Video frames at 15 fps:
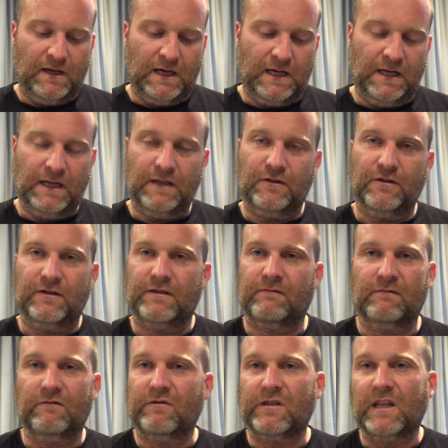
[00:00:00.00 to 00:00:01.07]
and it just
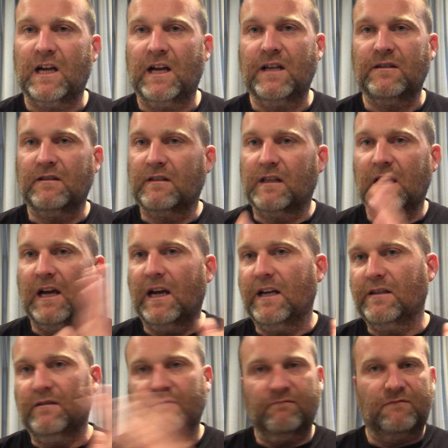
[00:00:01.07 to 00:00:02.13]
slides and
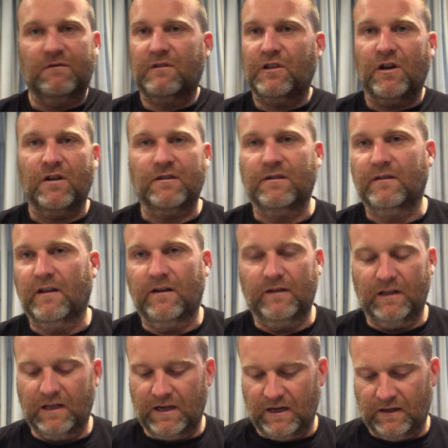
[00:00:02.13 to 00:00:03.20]
glides and charges
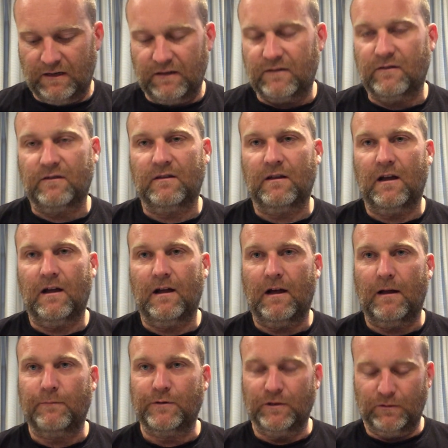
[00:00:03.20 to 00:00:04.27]
down the line. It's just an
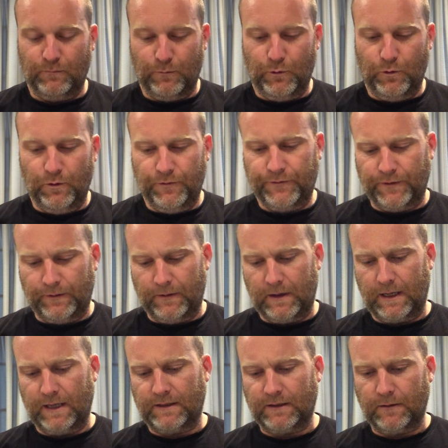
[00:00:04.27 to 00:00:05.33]
absolute ball. So
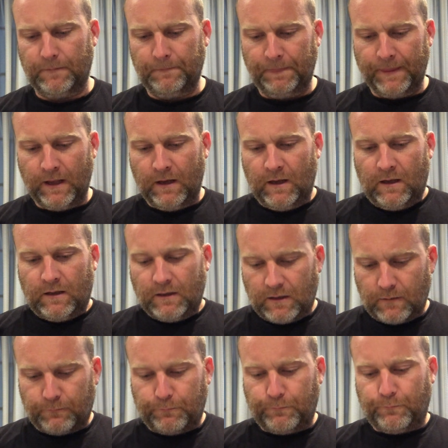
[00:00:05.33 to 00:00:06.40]
okay, so we
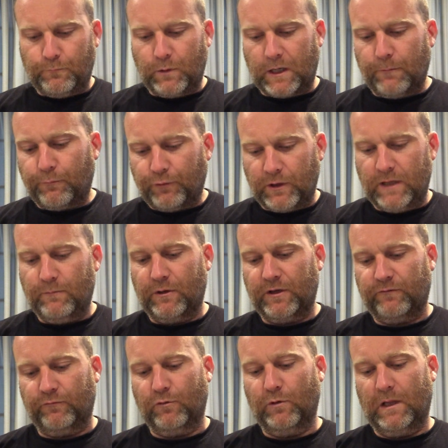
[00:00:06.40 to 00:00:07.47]
can pretty
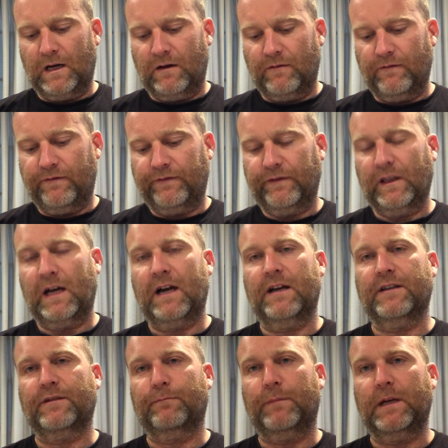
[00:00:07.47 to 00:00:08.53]
much rule out
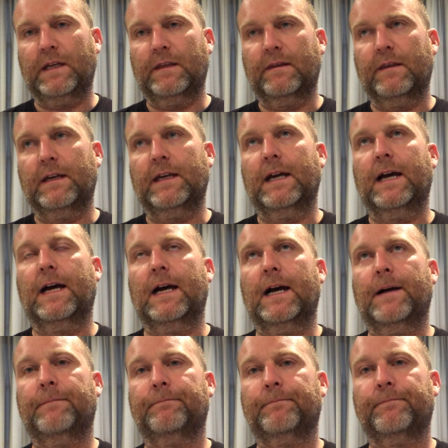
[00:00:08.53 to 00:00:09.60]
flat as being the